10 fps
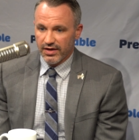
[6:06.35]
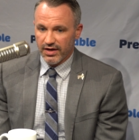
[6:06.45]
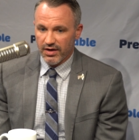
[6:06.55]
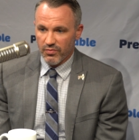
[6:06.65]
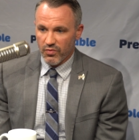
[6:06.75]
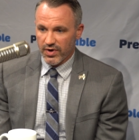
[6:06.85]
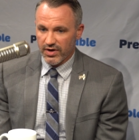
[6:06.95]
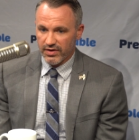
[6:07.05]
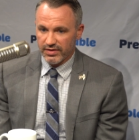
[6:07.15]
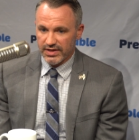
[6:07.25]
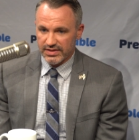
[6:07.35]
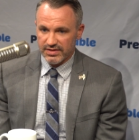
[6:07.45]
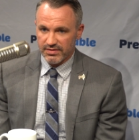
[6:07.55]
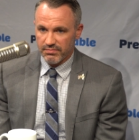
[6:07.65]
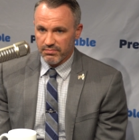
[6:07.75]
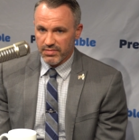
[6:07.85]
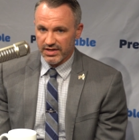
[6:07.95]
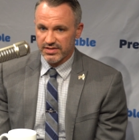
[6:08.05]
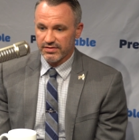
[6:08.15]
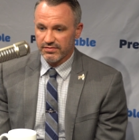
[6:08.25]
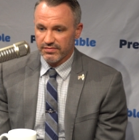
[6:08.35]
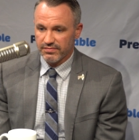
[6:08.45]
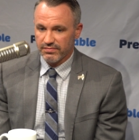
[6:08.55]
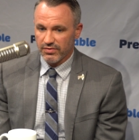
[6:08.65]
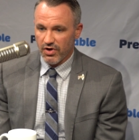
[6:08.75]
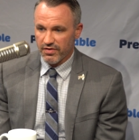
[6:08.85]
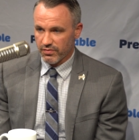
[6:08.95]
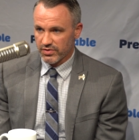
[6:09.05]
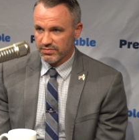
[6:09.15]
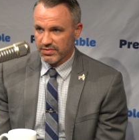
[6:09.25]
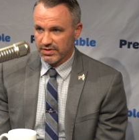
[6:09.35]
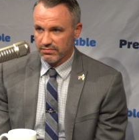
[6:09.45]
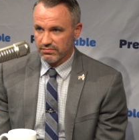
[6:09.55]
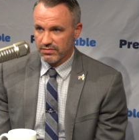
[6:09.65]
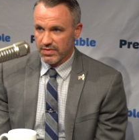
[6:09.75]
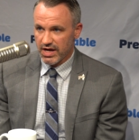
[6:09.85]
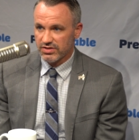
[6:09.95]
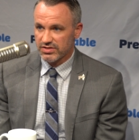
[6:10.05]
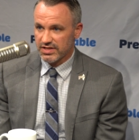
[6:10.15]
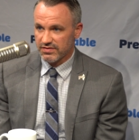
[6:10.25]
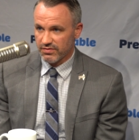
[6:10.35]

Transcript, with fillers: um, where it's a mix of law enforcement agencies huh.